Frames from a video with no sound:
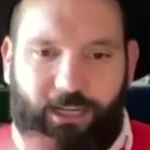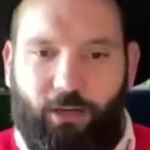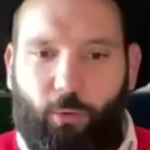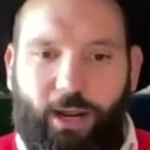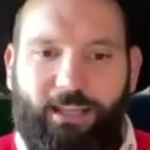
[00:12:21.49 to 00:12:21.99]
in
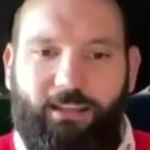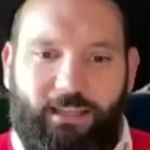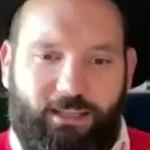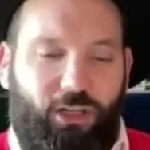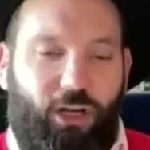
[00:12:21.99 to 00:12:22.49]
a way that
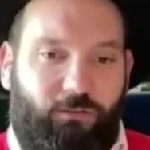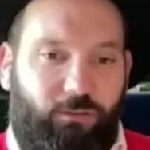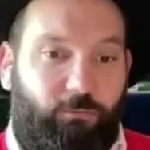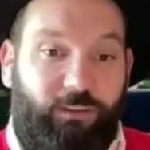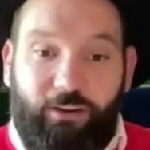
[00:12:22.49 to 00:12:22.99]
they start
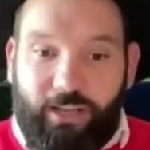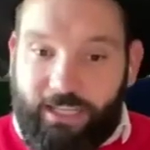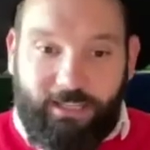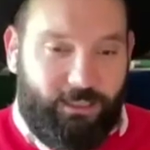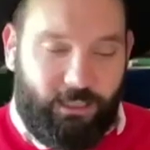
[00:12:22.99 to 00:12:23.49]
from very
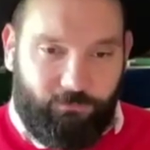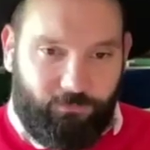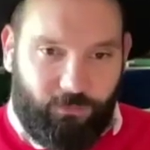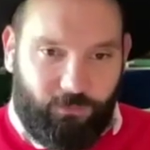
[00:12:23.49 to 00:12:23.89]
easy.